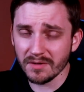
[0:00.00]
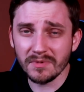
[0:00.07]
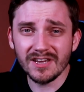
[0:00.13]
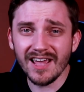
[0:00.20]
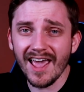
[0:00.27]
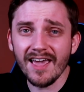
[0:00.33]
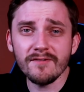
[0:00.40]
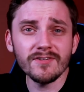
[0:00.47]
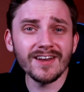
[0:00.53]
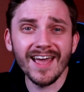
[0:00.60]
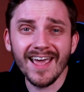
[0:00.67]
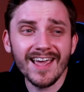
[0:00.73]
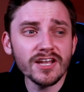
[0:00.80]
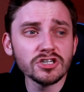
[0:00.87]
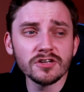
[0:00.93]
I mean,
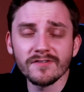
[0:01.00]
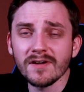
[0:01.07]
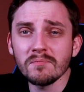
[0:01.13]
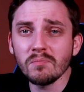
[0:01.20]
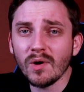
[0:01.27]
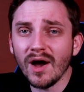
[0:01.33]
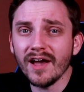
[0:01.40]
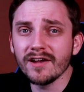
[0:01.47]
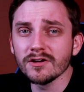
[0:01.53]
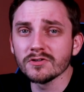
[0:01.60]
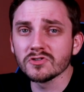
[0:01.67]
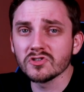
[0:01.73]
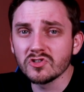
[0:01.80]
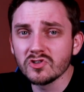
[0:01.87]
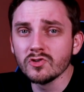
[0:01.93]
even Age of
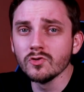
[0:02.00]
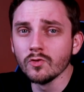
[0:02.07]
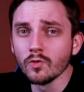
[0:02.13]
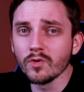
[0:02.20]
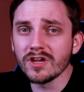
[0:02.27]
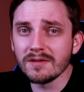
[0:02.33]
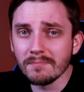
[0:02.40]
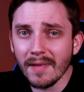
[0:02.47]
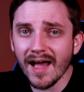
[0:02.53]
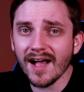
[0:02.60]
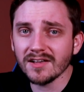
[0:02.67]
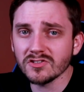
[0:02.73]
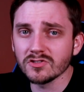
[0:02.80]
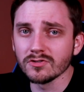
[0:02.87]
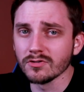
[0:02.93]
Empires 2
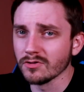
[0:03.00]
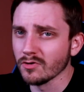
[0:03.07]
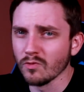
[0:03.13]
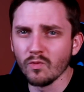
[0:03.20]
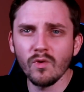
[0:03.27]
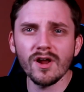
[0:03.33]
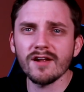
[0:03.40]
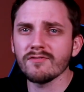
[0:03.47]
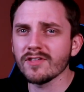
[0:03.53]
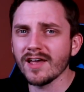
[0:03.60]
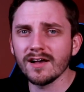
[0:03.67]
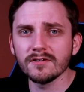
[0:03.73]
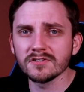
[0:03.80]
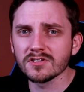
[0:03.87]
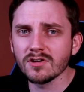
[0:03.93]
Remastered or whatever
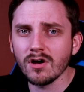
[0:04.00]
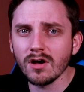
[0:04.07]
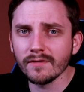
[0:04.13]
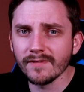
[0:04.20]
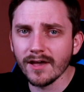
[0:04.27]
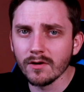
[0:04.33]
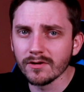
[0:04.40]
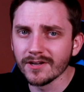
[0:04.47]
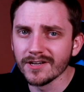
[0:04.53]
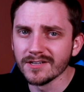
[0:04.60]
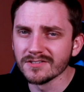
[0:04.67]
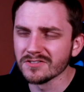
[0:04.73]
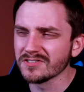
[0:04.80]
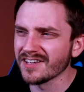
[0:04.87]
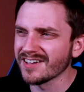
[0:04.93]
the hell it's called
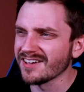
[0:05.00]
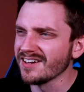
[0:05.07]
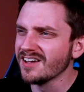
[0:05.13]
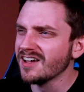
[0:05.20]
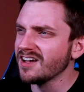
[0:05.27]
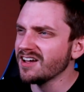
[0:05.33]
nowadays, there's like